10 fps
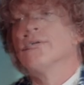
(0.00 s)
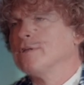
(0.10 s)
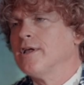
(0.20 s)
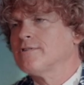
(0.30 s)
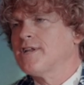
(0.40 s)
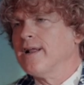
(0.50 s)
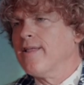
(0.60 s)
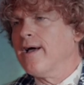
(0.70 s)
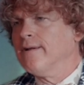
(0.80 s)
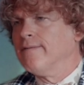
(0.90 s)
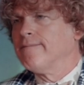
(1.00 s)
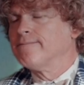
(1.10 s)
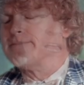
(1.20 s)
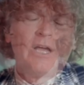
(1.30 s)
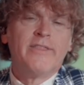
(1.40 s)
can you understand that
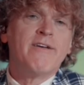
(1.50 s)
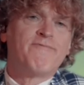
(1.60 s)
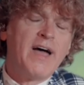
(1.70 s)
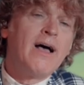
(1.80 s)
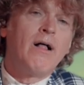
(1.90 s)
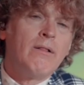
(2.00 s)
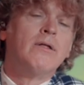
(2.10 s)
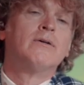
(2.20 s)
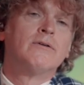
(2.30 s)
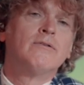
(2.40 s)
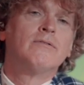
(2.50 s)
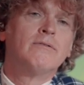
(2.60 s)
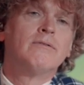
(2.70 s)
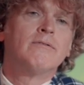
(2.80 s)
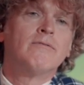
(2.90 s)
and they fell
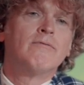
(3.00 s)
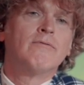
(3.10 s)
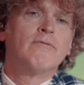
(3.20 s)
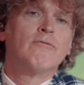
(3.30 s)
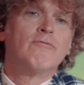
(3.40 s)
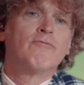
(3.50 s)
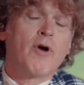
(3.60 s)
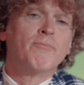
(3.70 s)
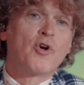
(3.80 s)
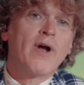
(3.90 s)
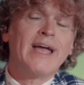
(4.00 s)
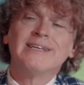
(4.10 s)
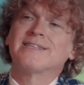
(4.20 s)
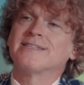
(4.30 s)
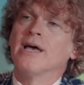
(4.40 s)
from
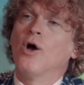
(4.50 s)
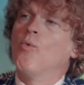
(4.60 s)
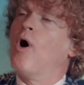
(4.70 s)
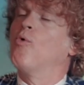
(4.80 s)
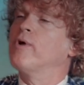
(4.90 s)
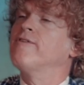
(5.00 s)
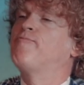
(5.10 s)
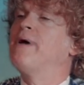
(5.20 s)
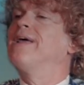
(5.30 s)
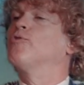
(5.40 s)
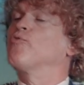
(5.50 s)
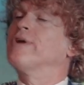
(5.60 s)
grace well we've been